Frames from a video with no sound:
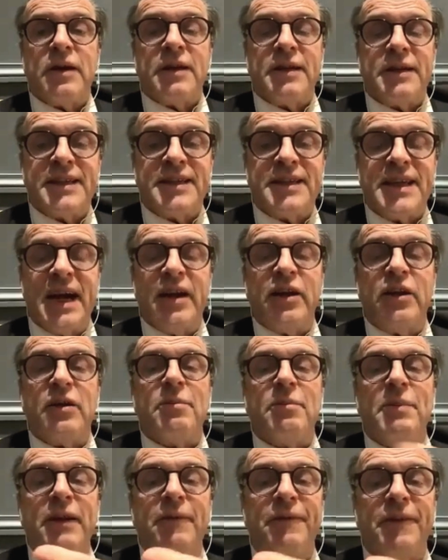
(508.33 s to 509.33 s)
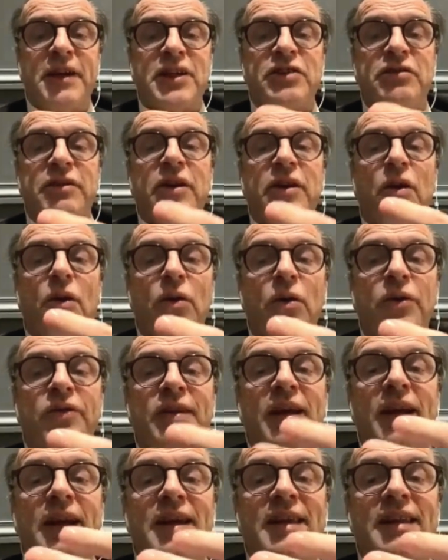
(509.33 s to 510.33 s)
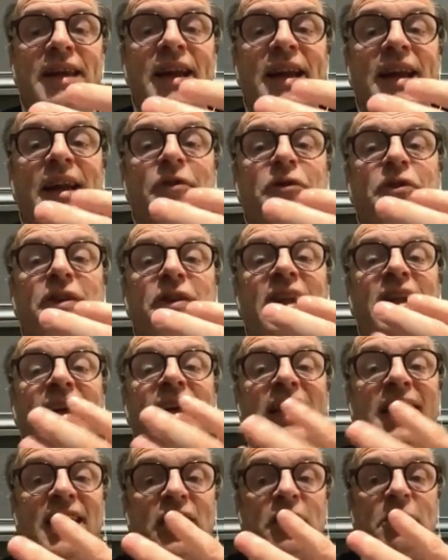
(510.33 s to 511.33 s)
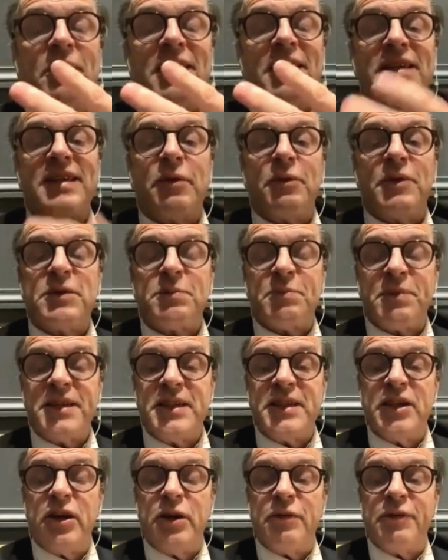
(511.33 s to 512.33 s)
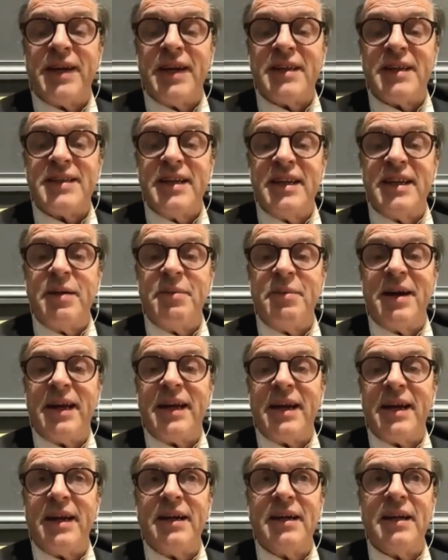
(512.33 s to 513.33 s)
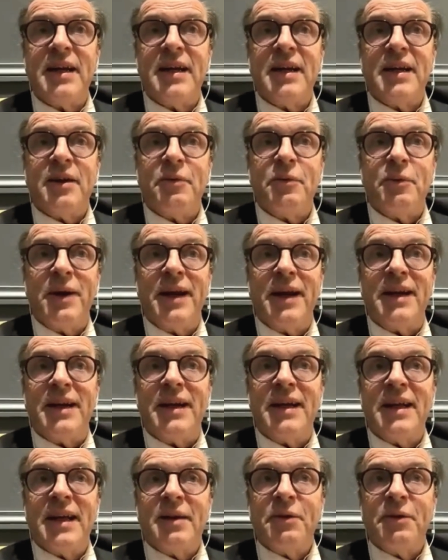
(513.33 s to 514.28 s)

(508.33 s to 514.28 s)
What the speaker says: designer, manufacturing, wholesale, retail, and after that, e-commerce. I was president of Cartier in America when